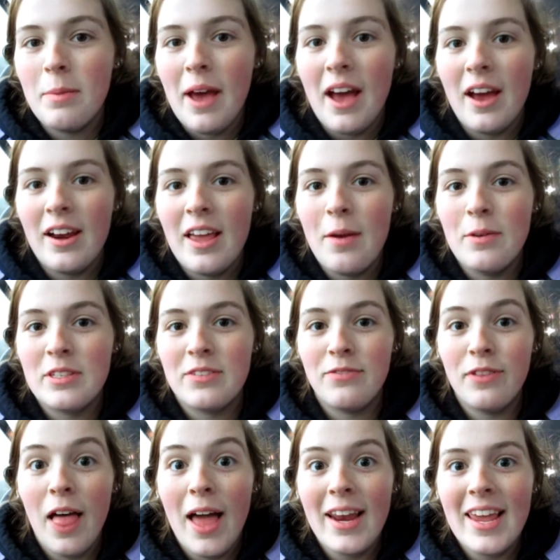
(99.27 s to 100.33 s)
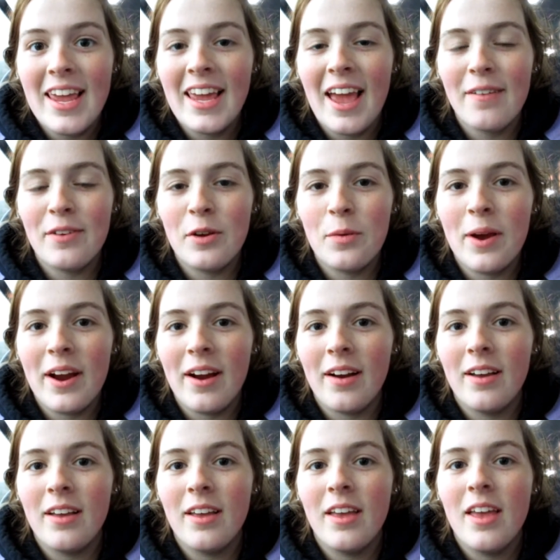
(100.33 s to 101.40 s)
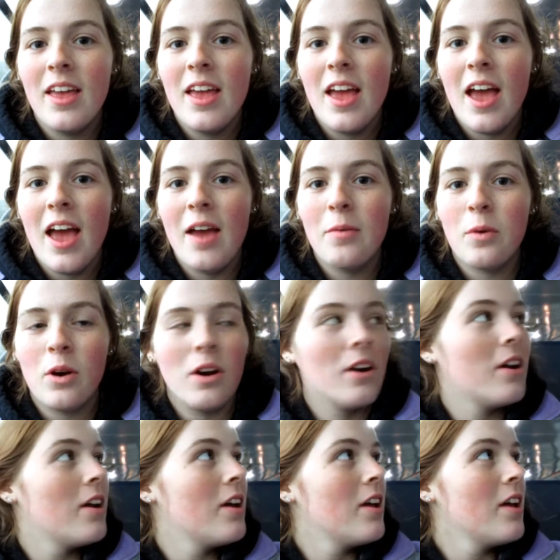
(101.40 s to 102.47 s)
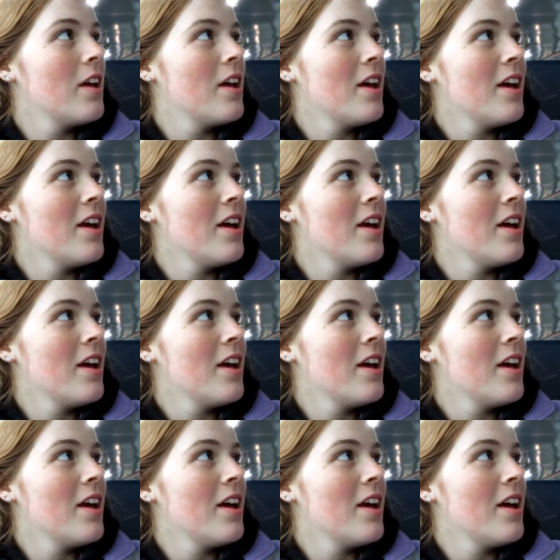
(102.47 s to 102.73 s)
bad. It was flooding everywhere. I just left Peyton